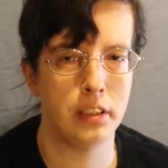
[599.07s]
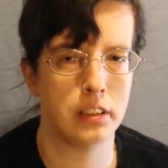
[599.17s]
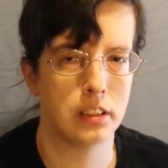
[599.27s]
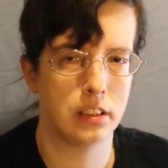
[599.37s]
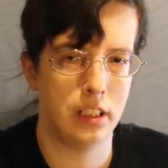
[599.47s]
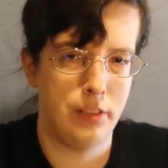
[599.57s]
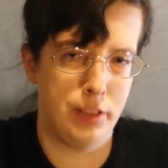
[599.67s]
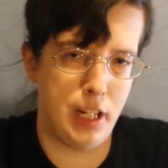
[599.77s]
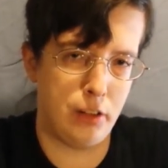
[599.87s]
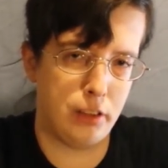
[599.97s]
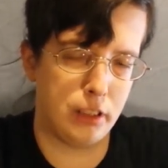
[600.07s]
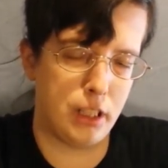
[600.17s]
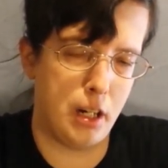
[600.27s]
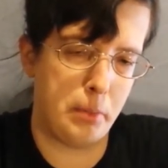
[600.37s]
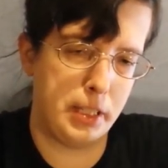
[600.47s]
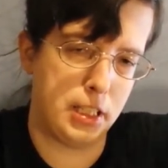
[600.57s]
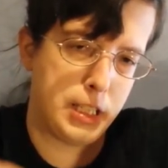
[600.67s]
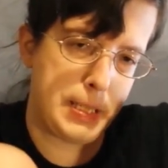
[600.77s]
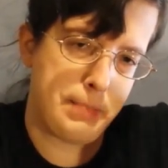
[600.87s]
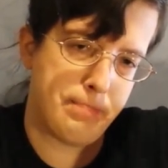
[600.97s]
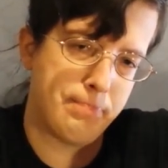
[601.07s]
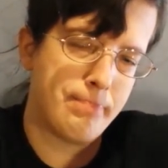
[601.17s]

books, leave it down in the comments.